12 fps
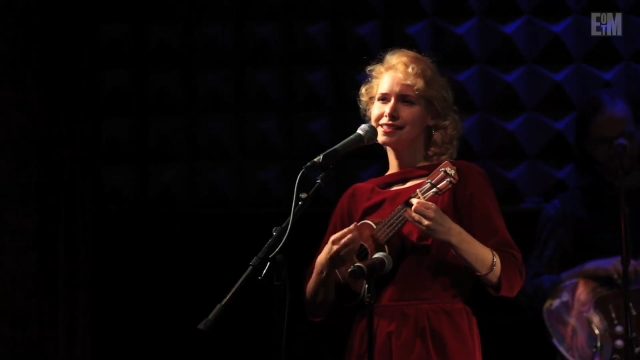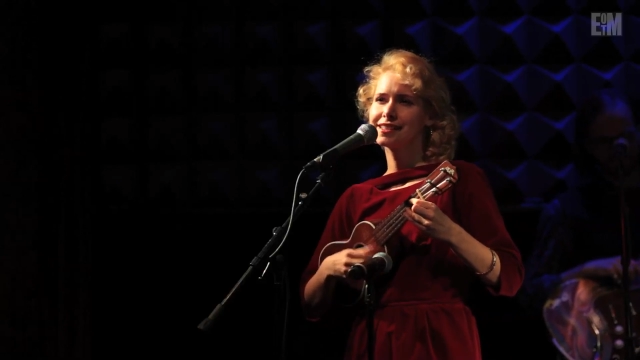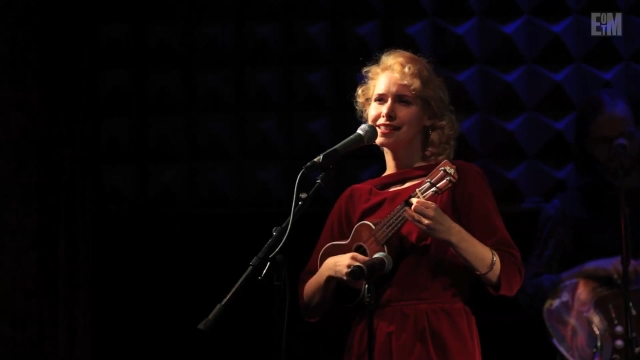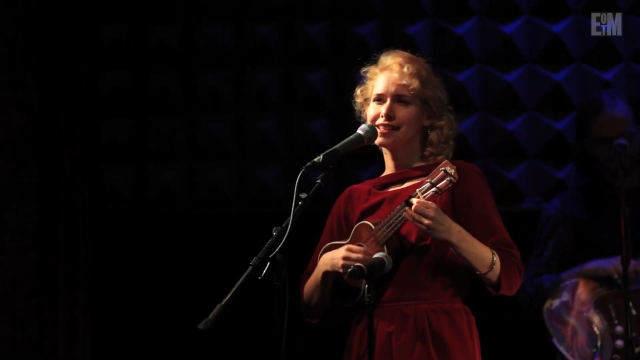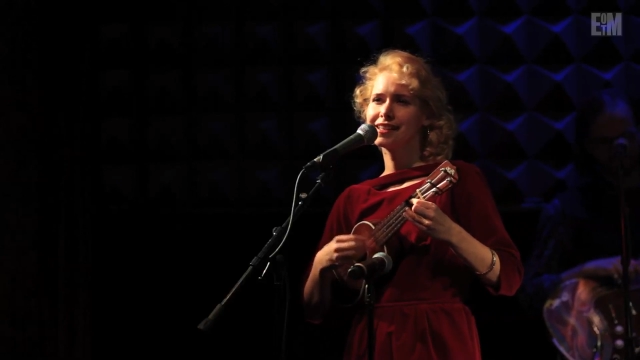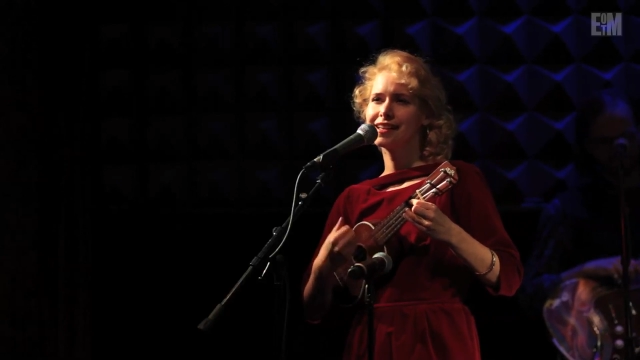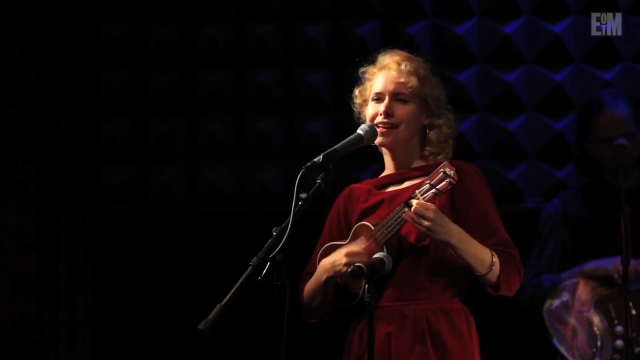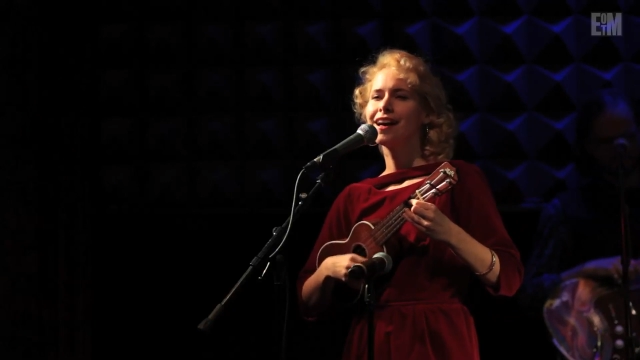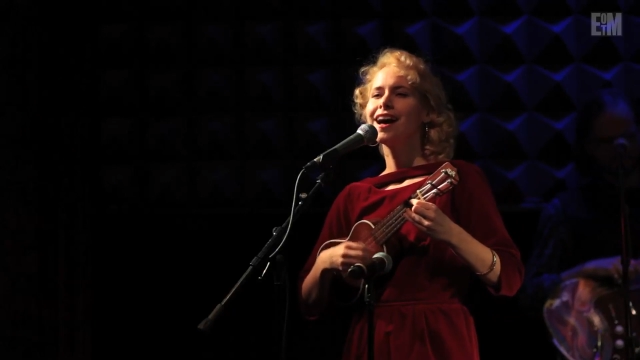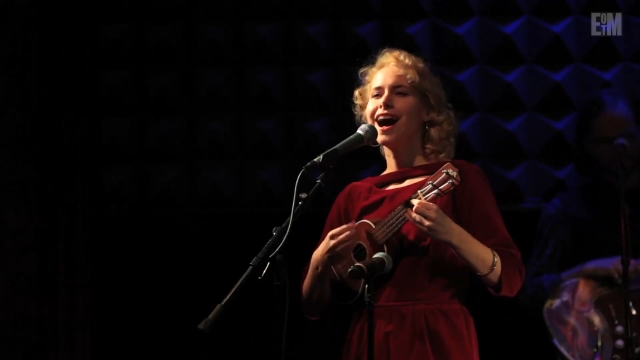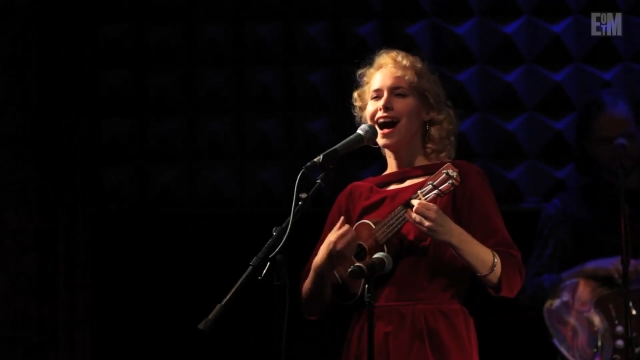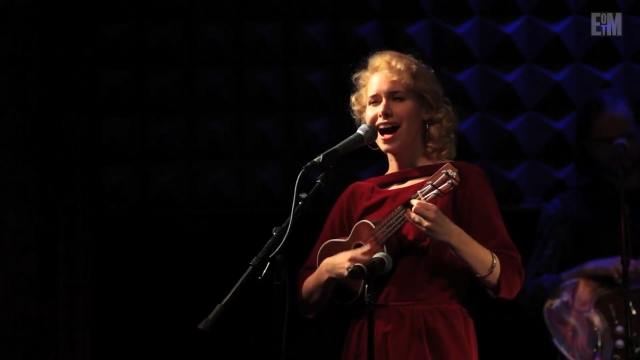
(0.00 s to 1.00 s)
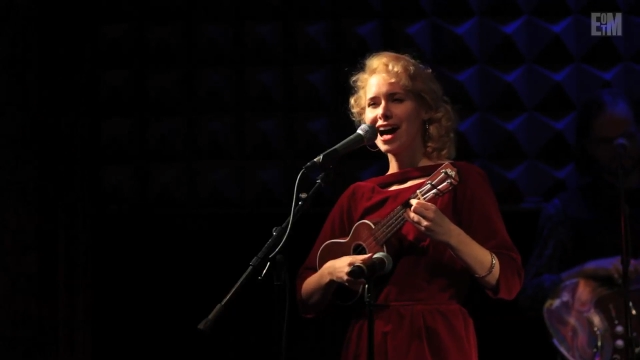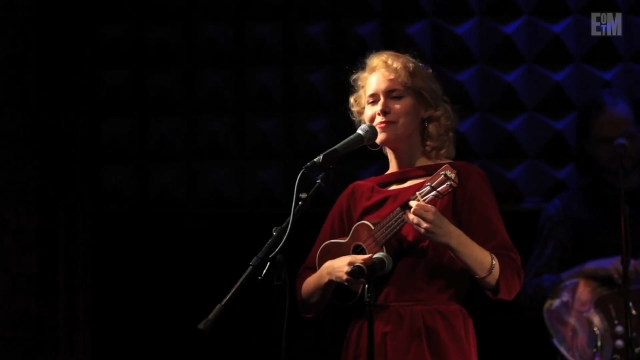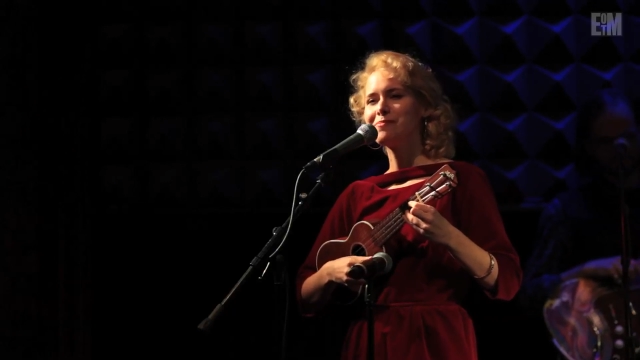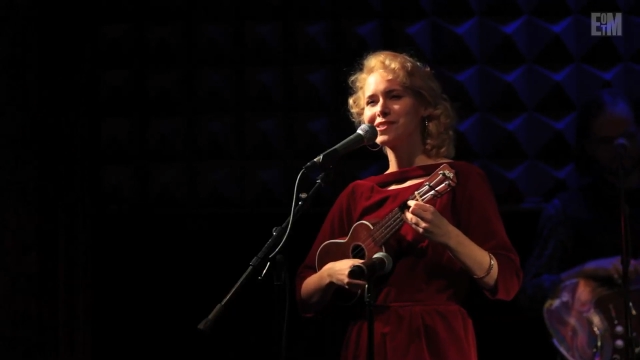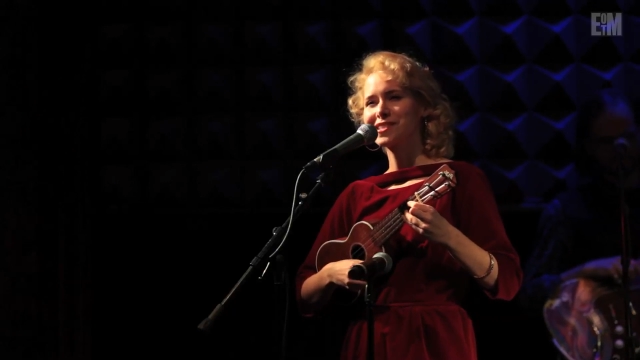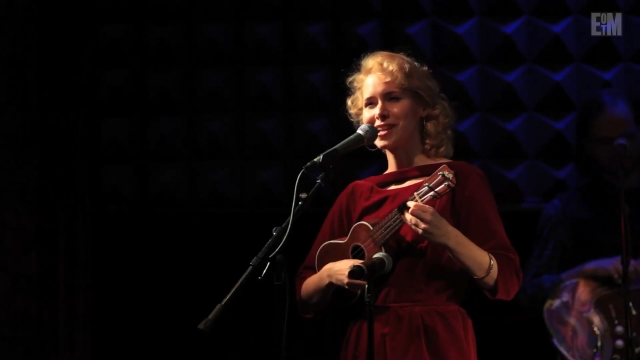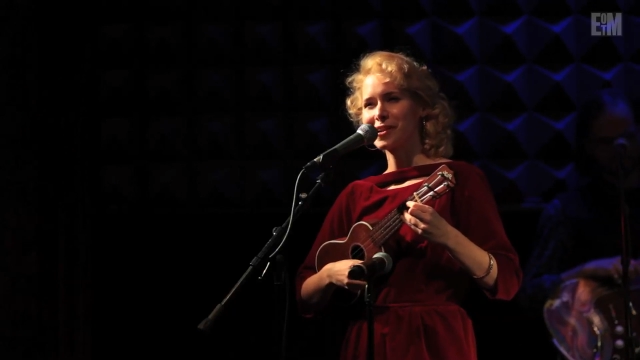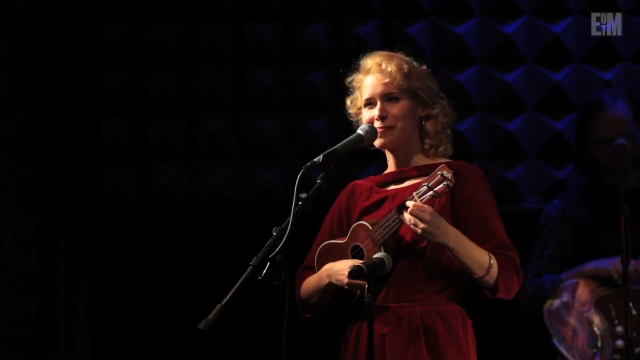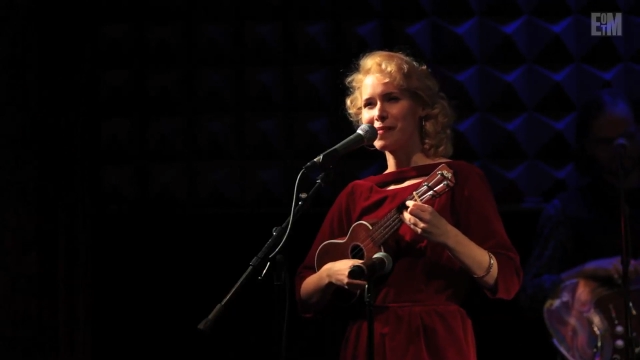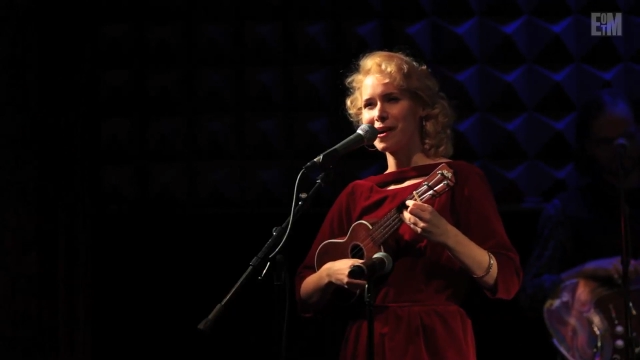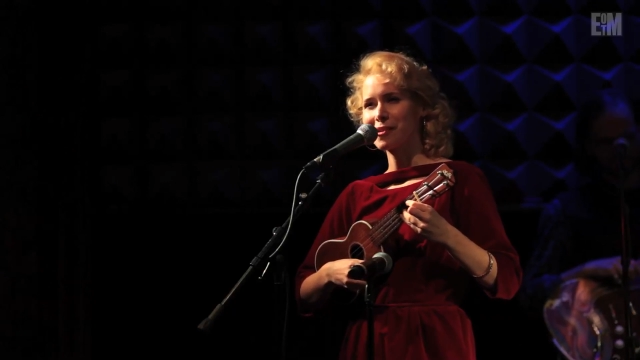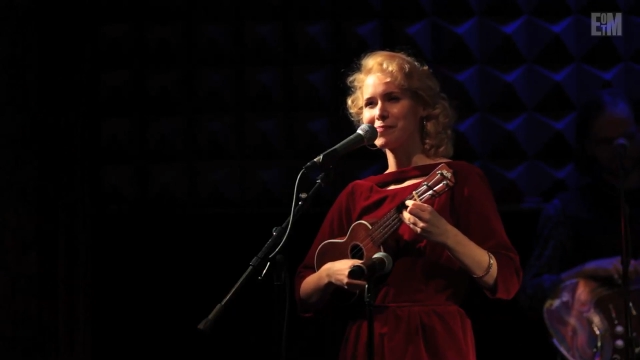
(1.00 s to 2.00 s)
da, I'm Michele
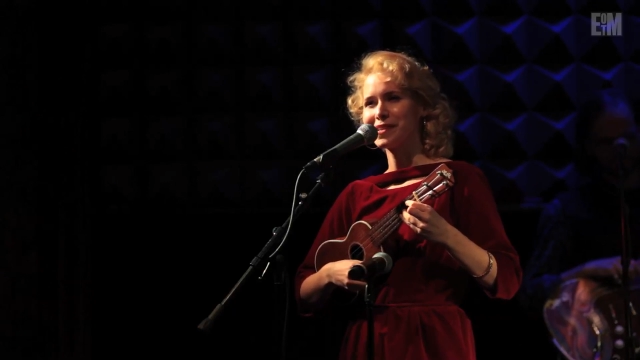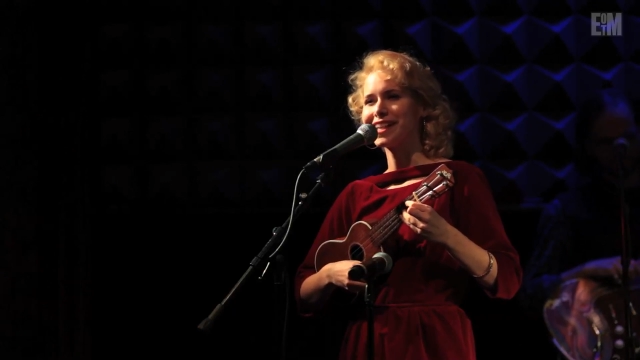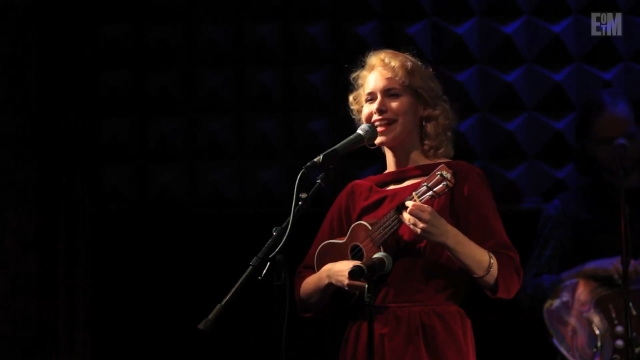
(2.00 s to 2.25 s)
Bachmann,